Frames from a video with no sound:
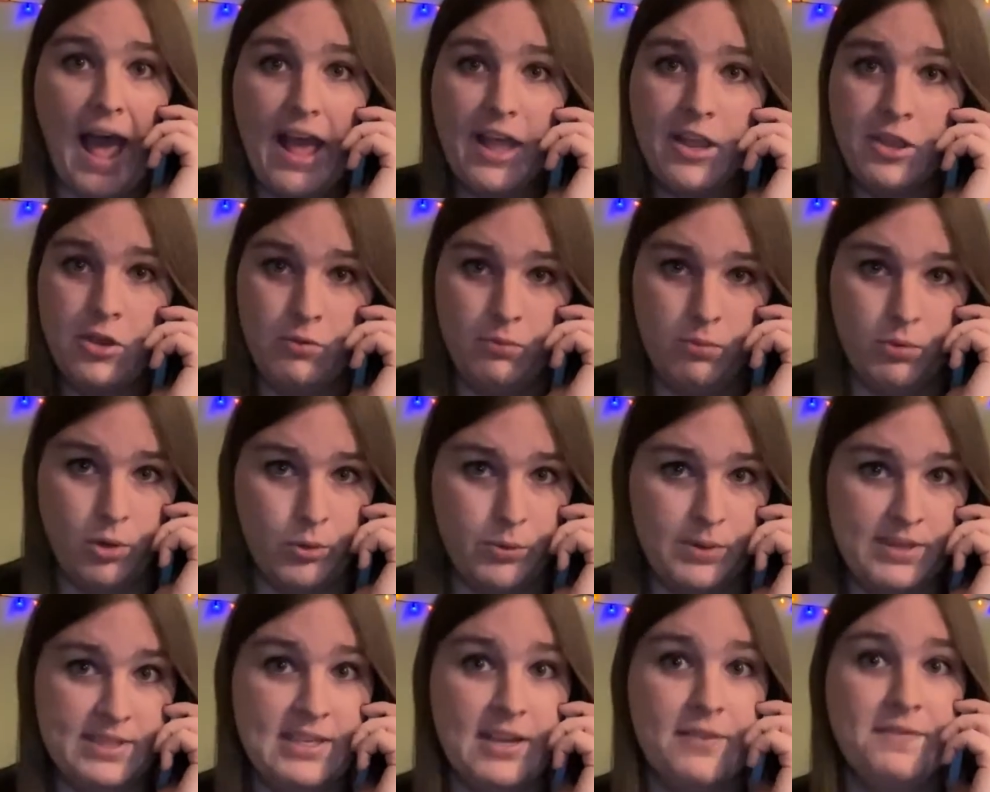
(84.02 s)
You
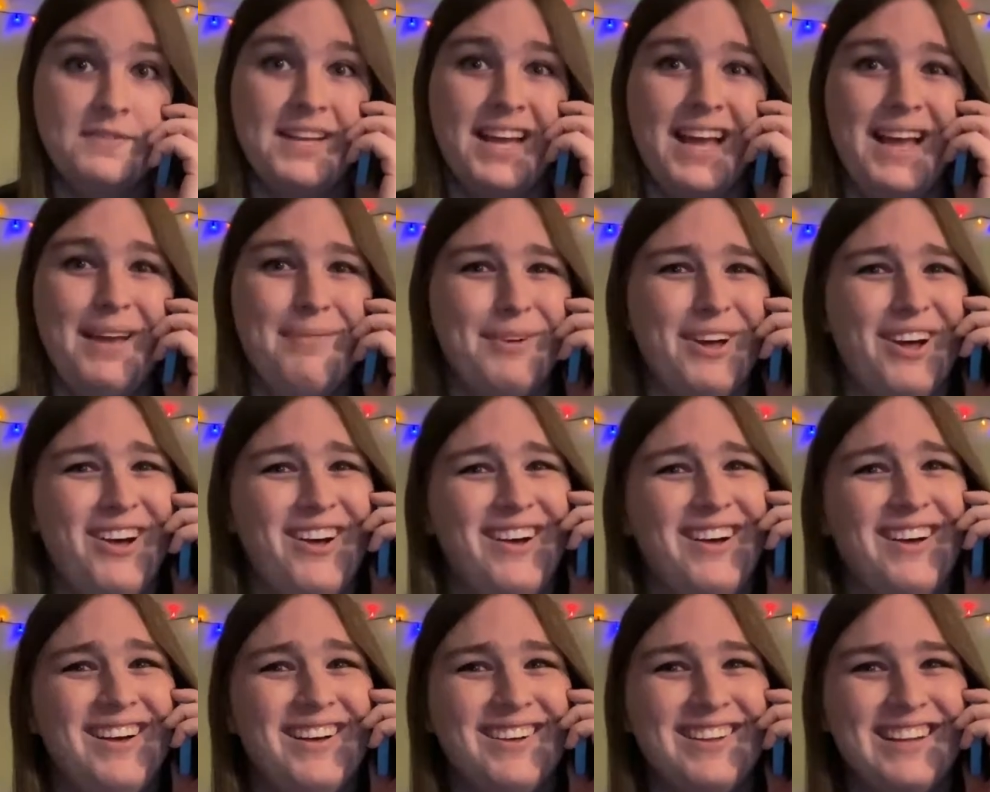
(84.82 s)
always have time.
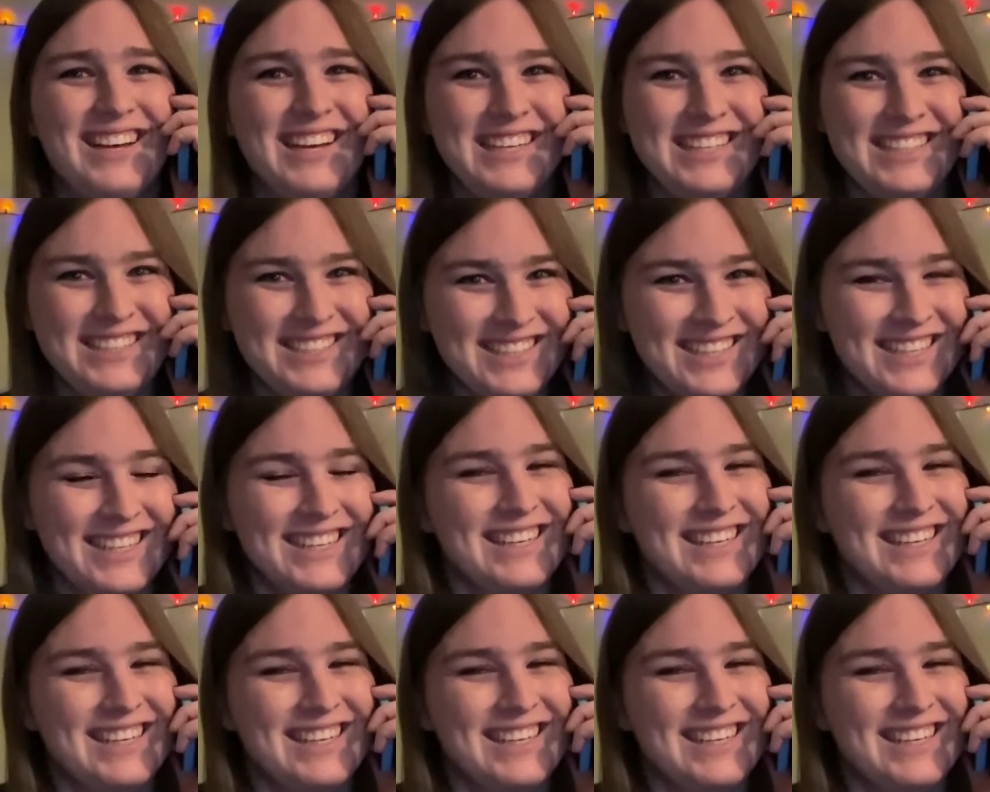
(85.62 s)
Oh,